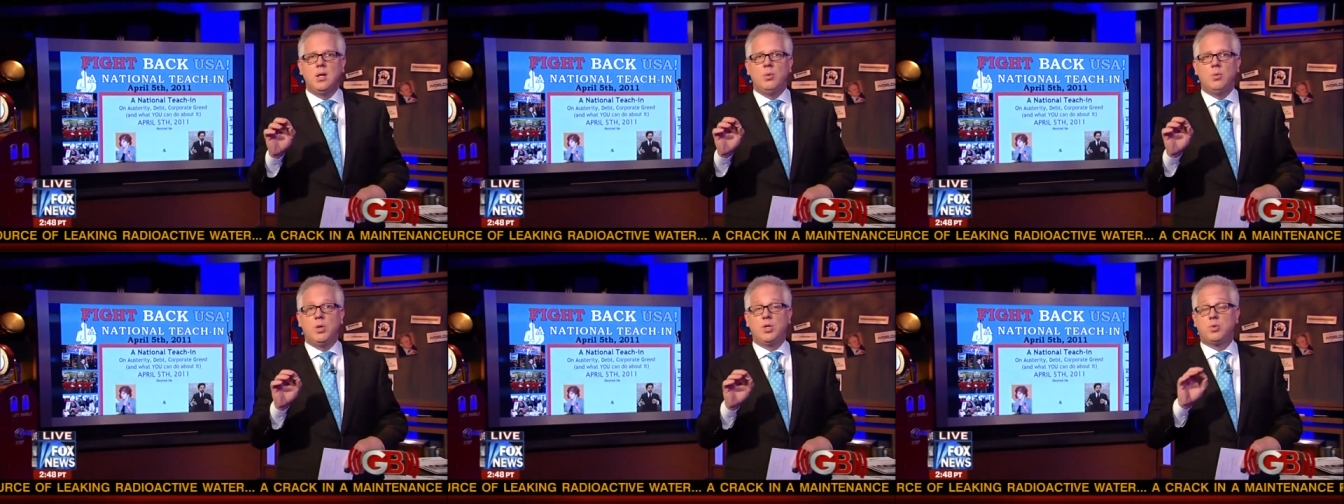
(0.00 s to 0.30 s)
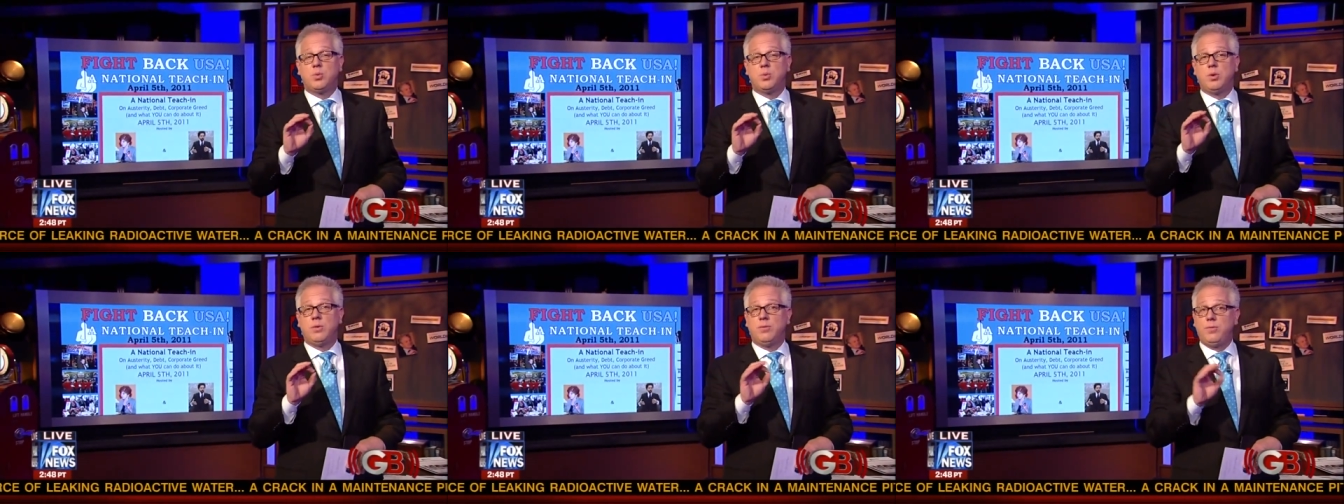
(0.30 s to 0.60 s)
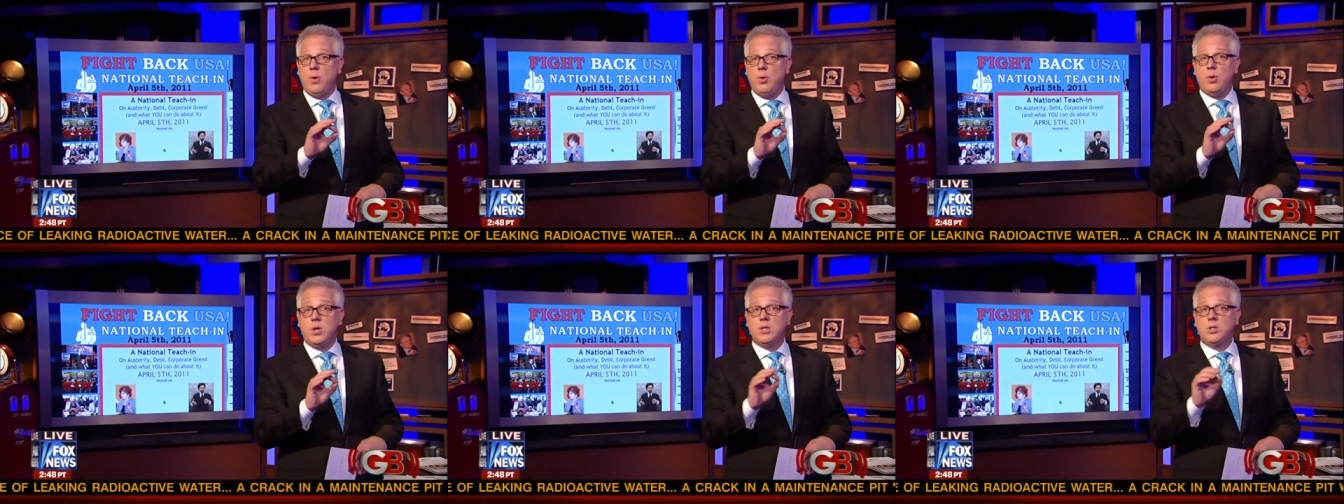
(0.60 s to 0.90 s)
which will
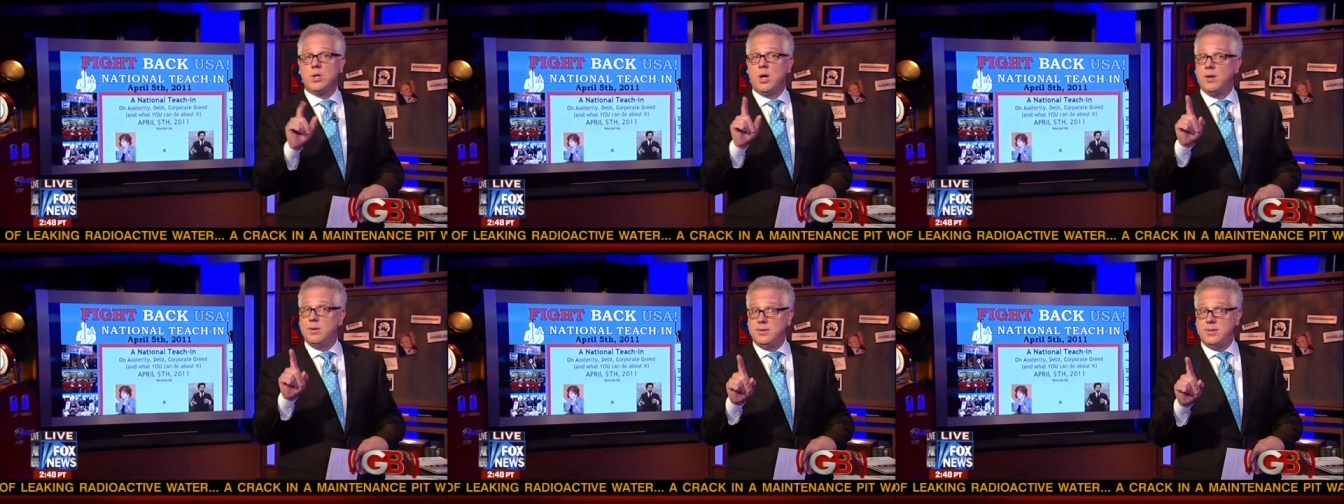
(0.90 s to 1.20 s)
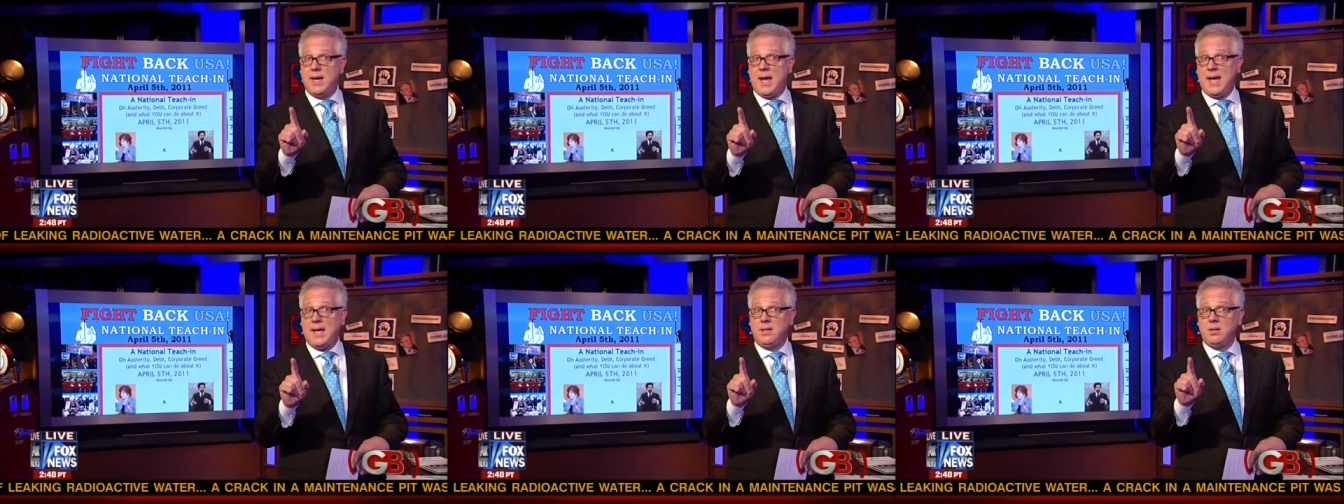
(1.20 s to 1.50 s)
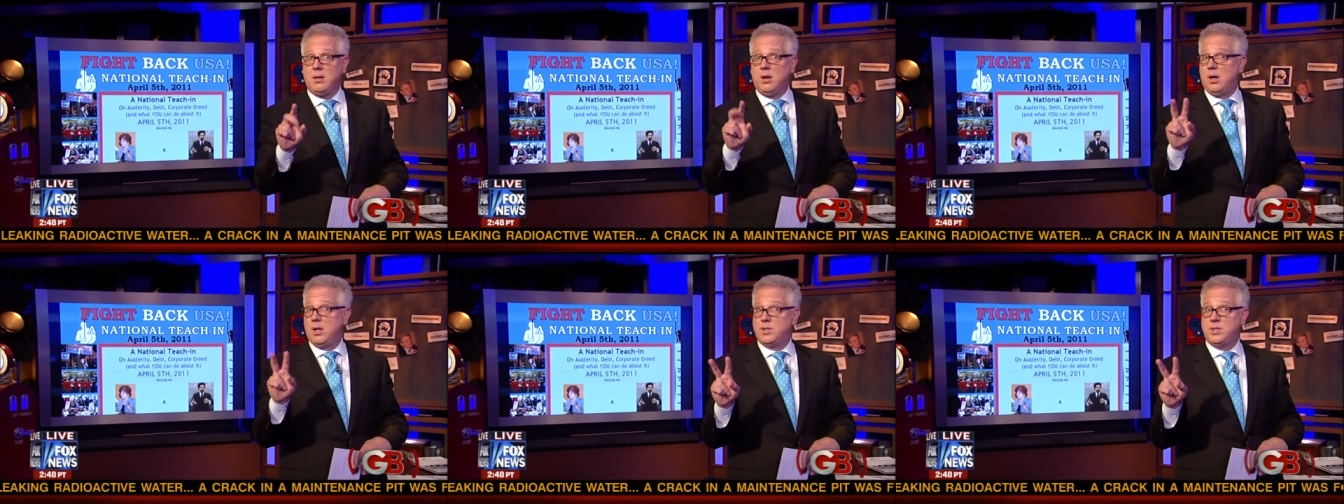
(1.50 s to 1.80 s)
focus on debt,
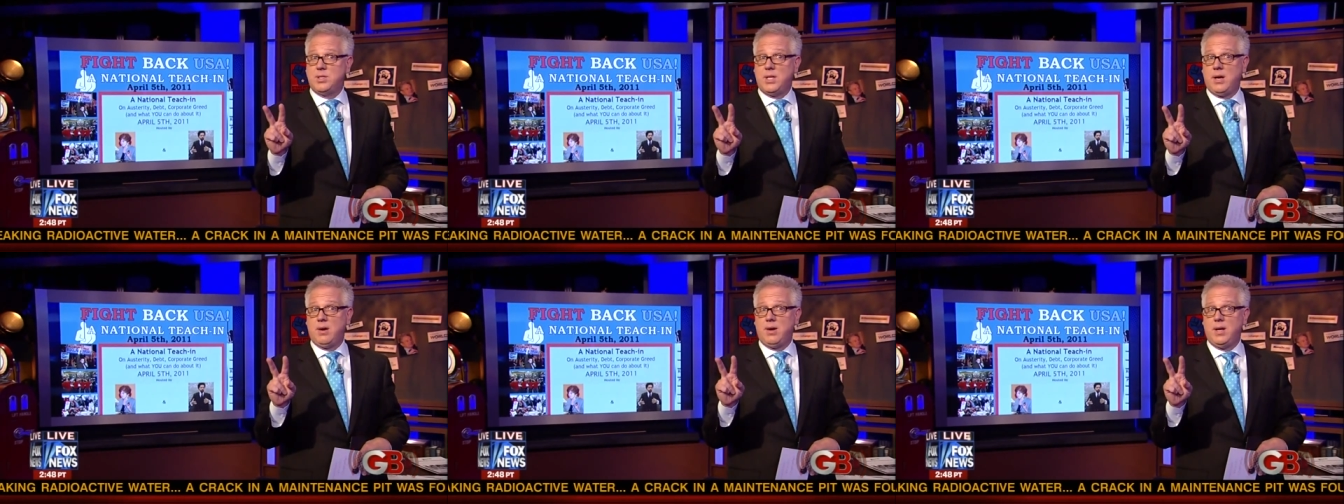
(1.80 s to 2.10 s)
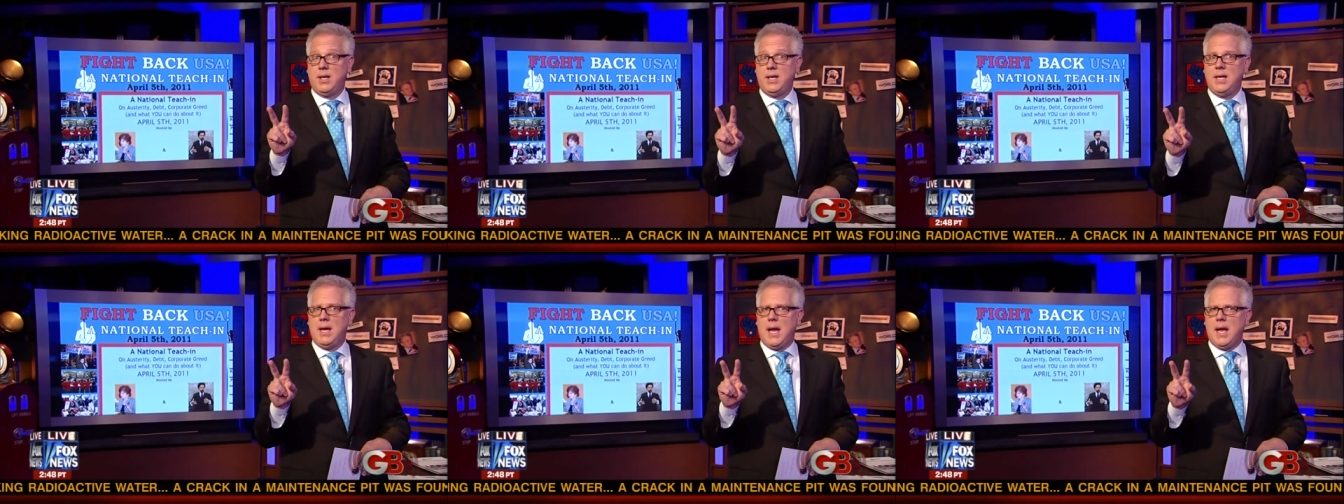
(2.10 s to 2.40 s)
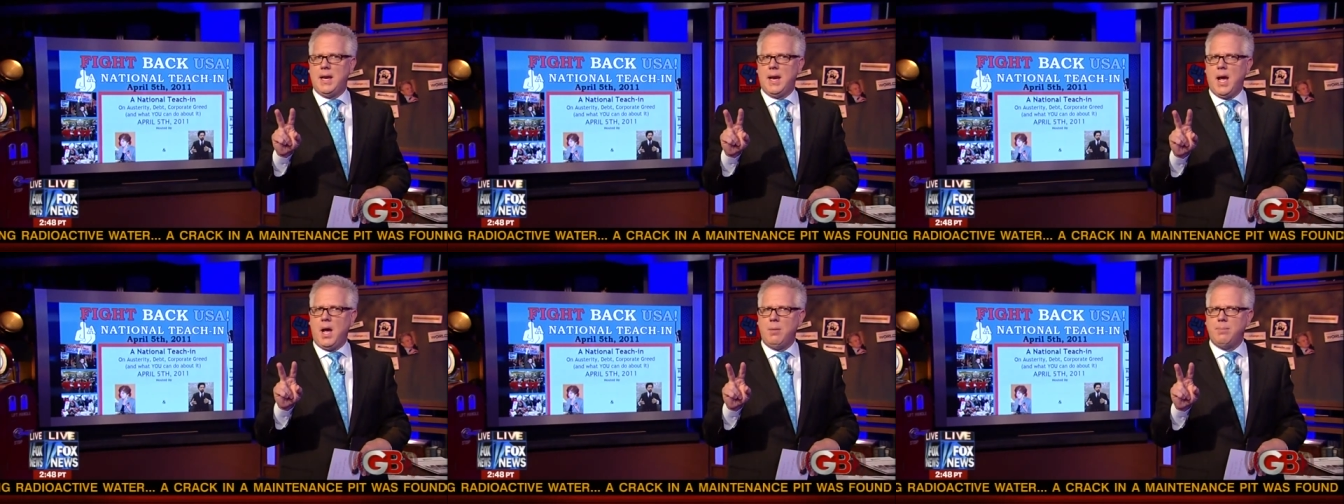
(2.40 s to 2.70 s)
austerity,
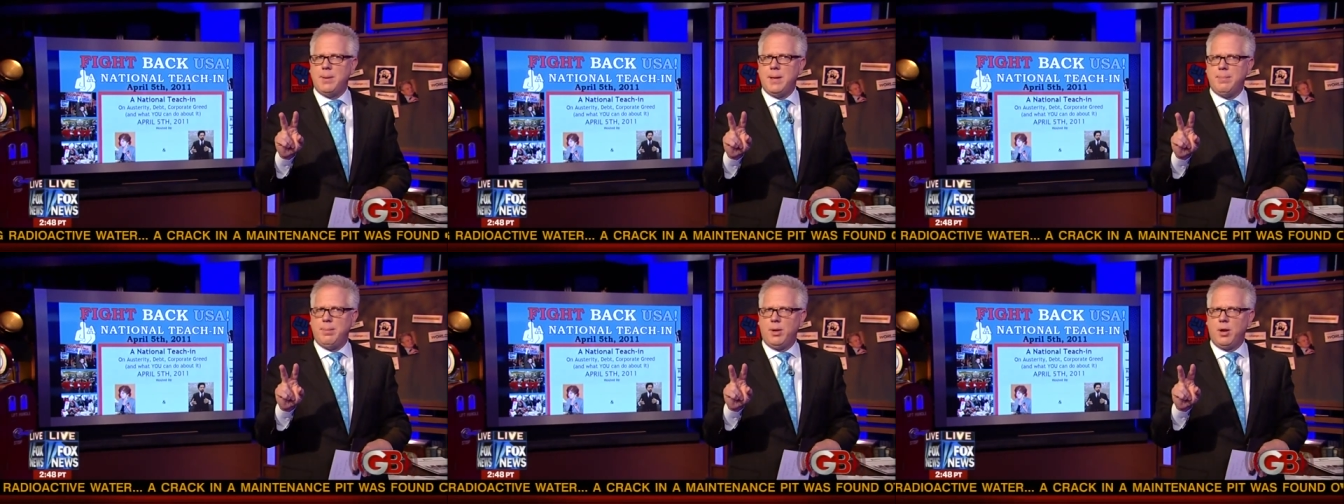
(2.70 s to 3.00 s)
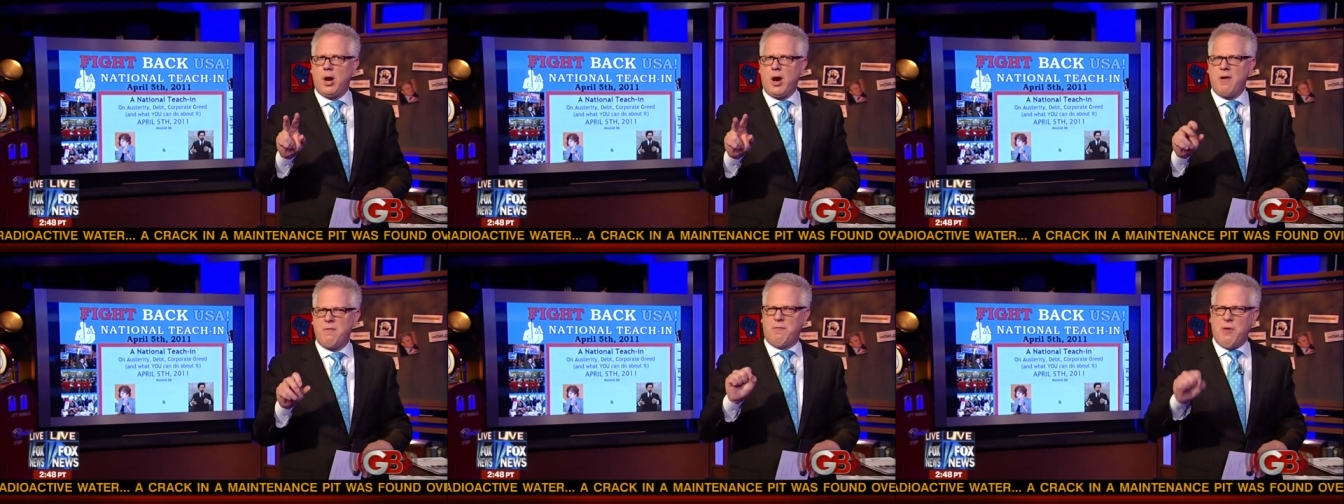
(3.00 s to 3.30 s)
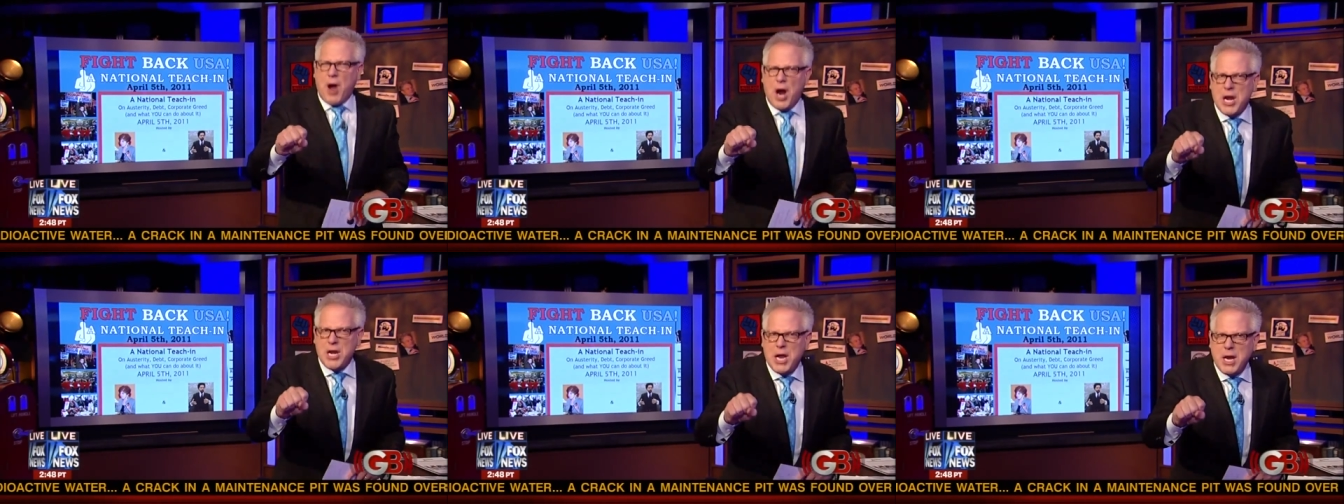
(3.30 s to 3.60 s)
and how people are
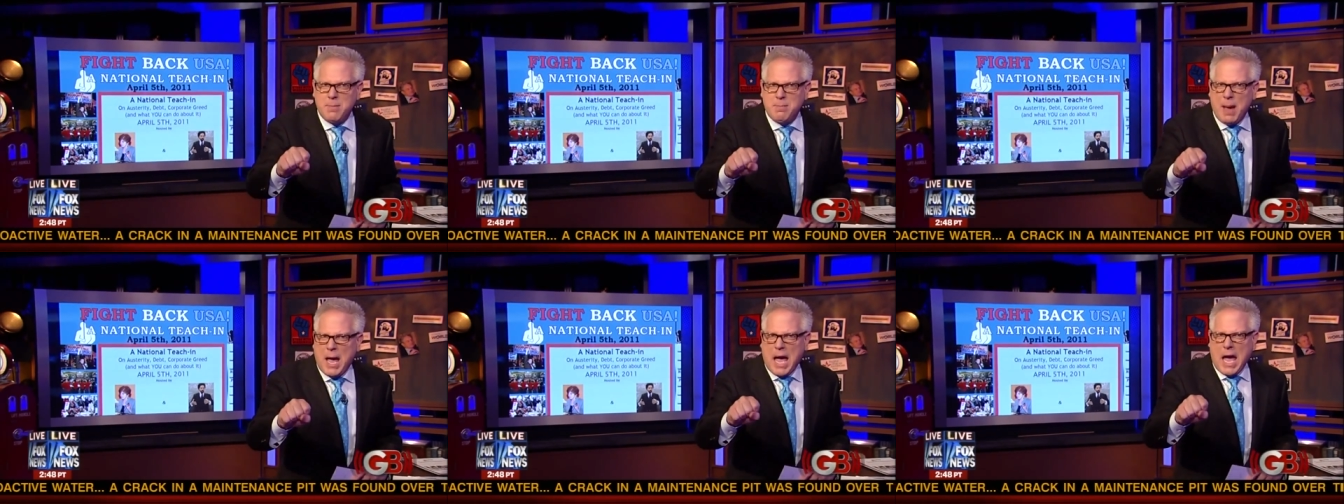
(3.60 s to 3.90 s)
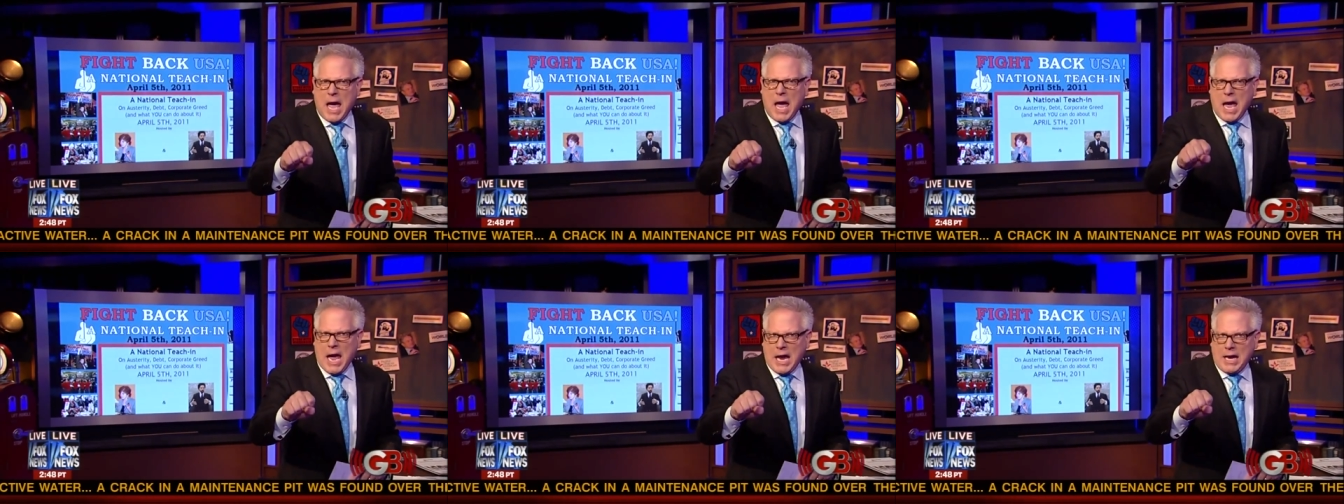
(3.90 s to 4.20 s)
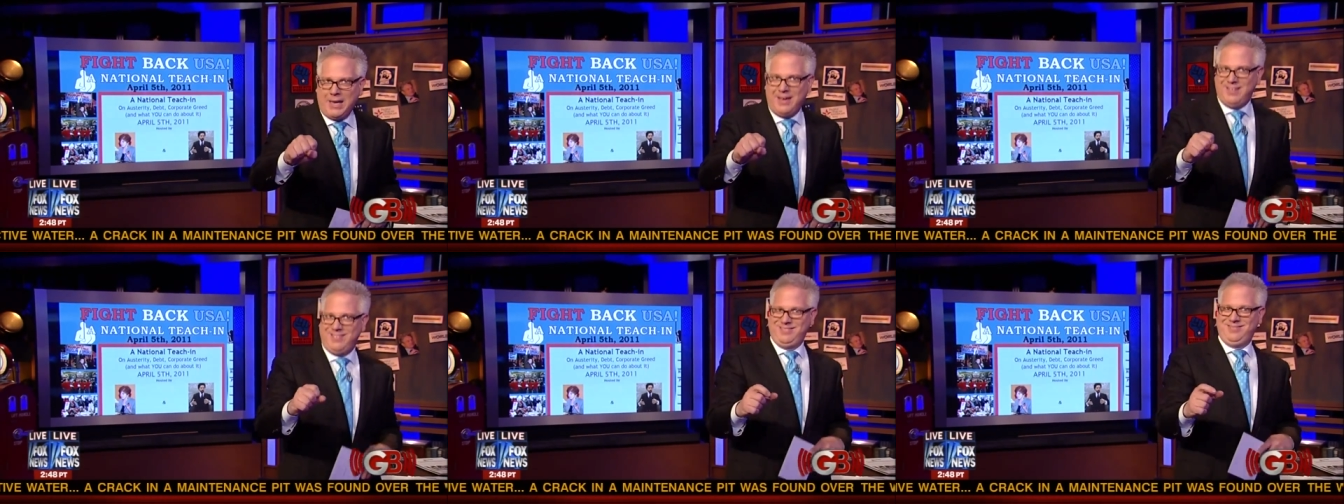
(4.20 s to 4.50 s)
fighting
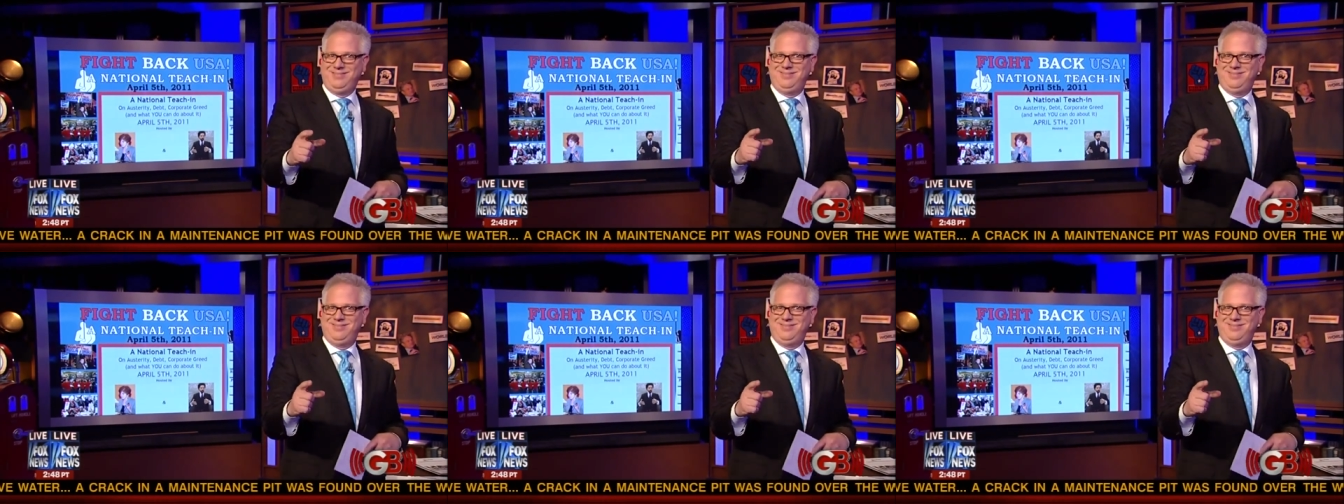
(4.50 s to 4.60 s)
back.